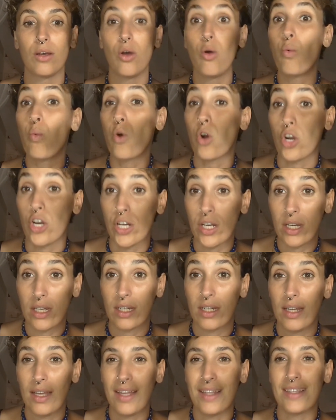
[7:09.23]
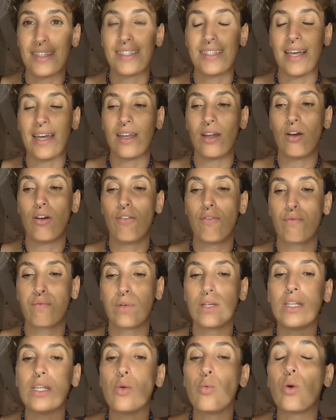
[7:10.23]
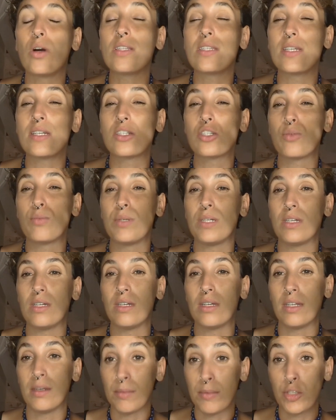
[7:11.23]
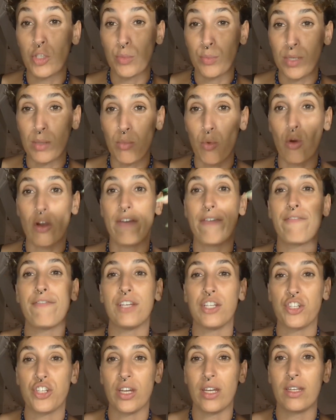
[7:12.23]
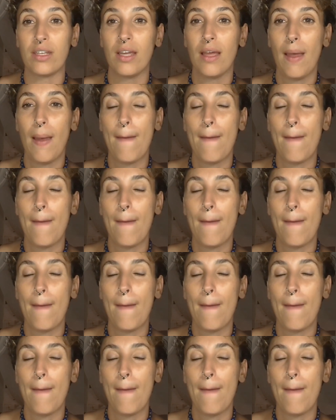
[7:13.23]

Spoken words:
work instead of really wanting to be more efficient.